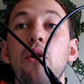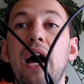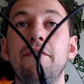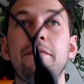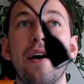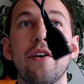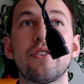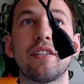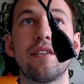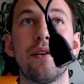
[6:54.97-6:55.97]
we'll have Fire
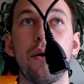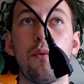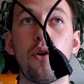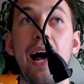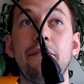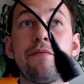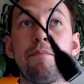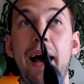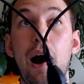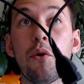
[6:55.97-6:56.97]
we'll have
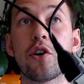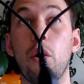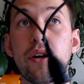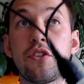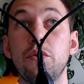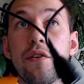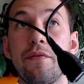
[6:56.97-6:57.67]
power going to the